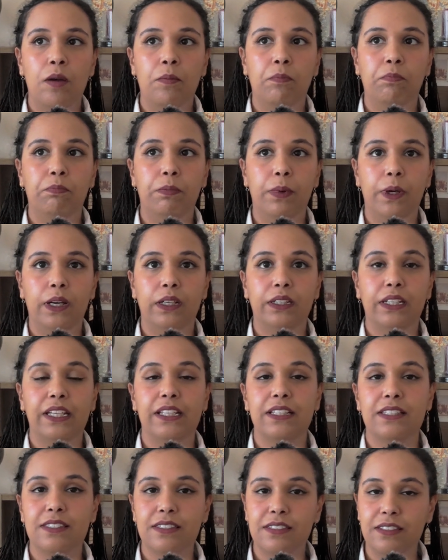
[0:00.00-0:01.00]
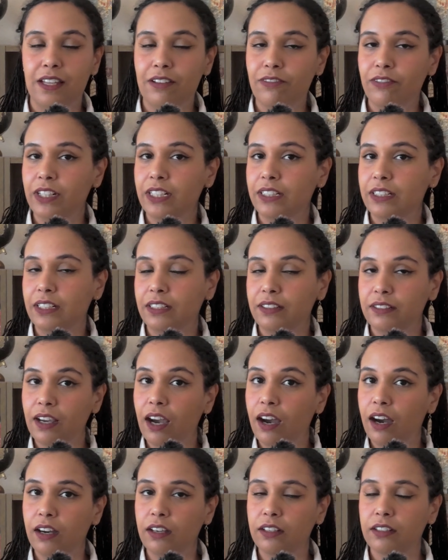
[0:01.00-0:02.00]
but it's definitely
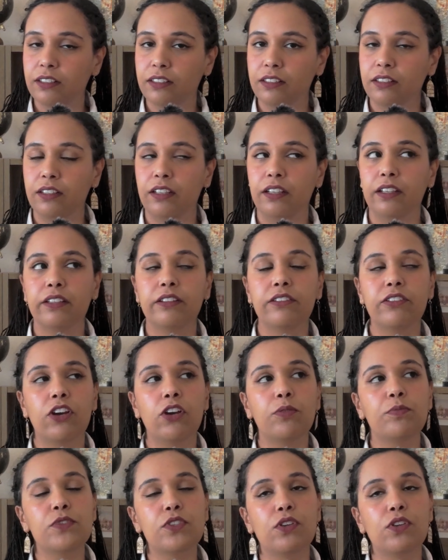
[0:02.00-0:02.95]
dark in terms